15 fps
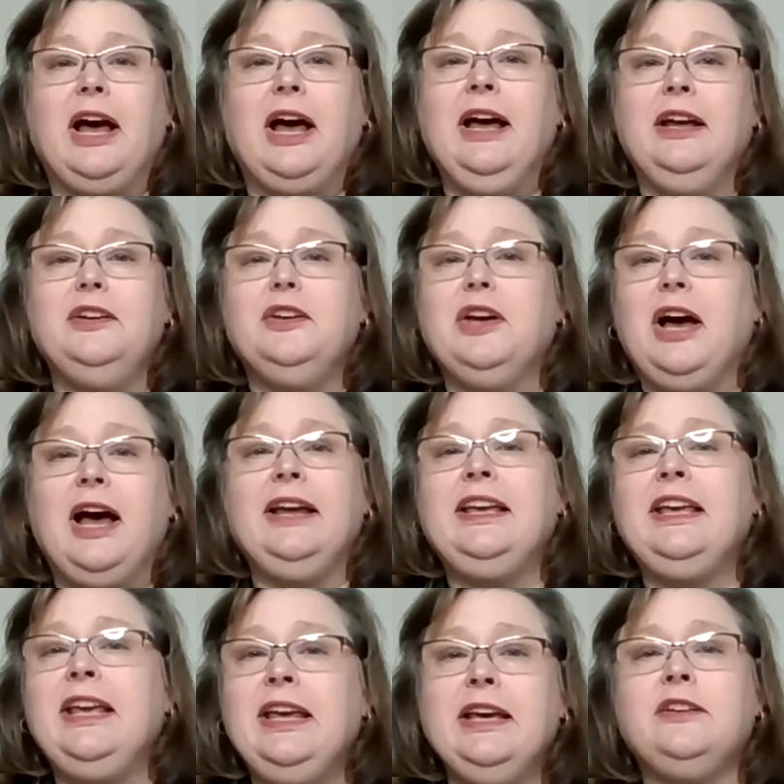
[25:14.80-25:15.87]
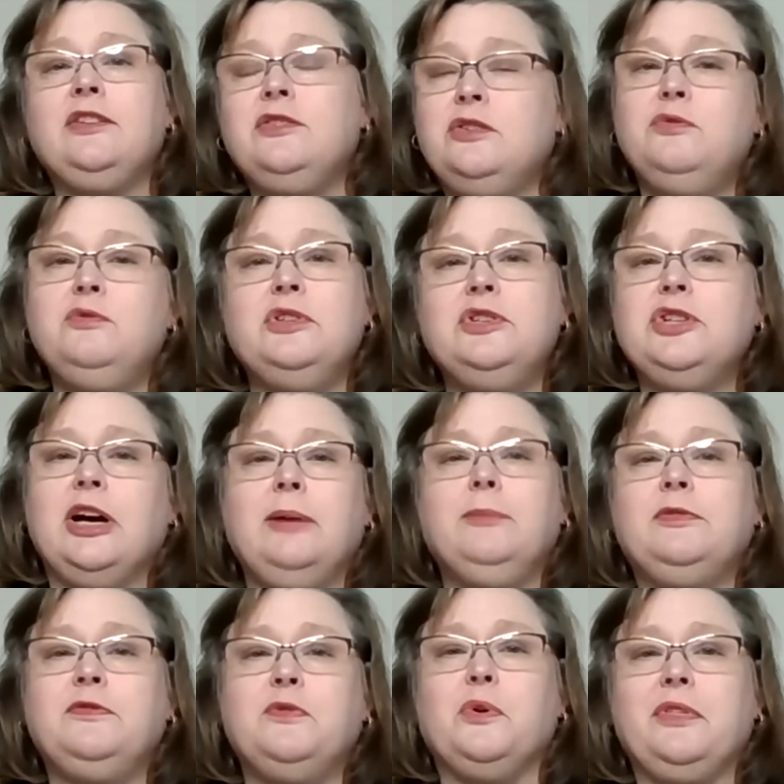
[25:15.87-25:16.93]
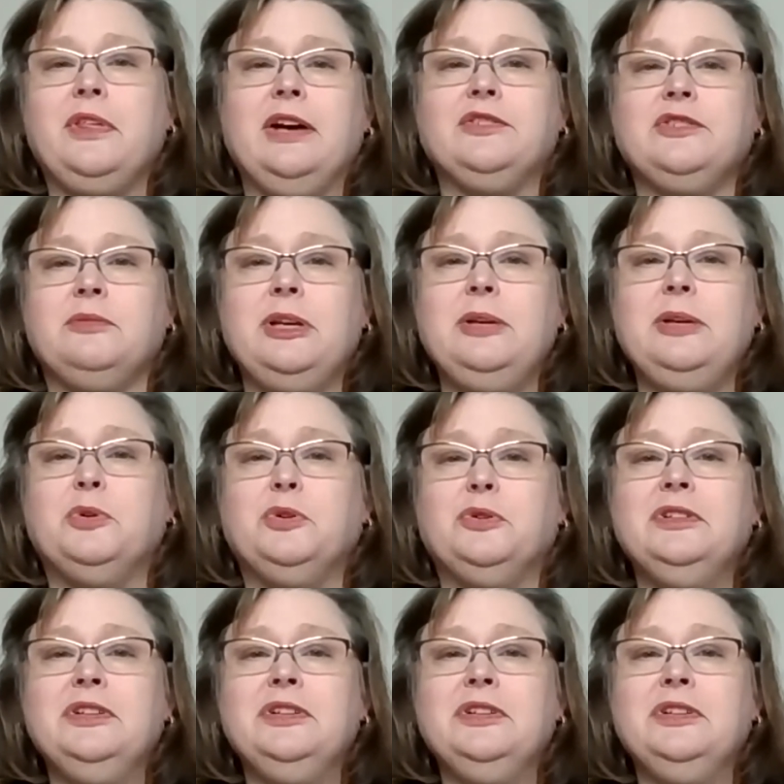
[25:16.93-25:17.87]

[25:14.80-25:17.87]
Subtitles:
I can't do the job of 4,000 people.